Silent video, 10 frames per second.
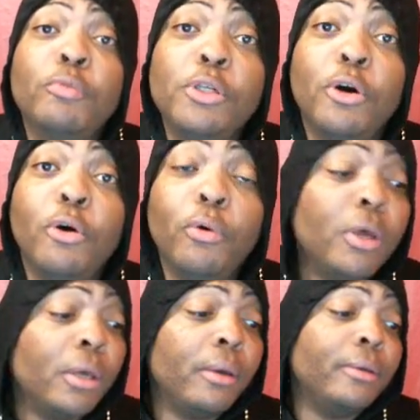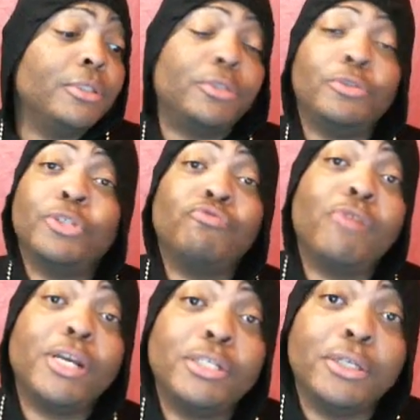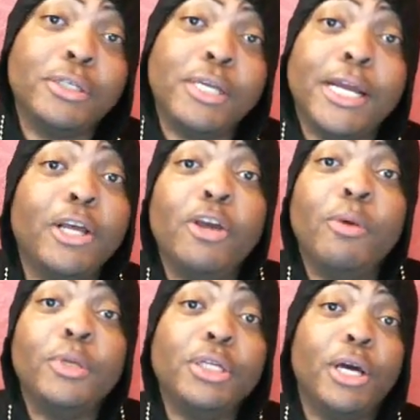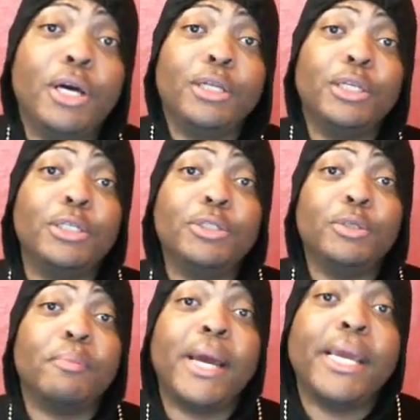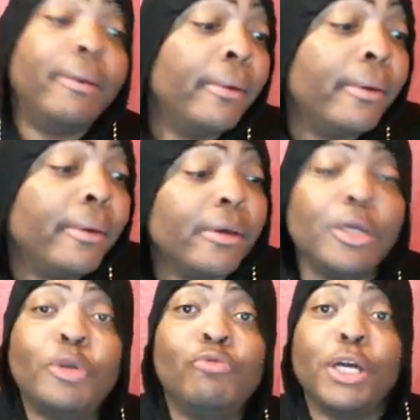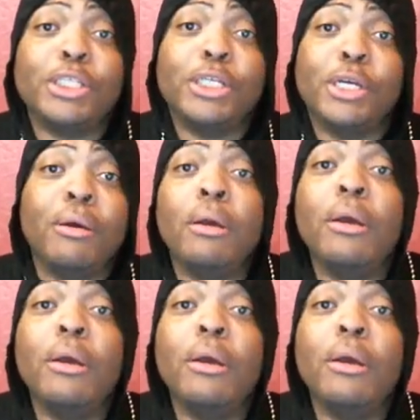You know, just rushing. You got to get home to Mike. You rushing.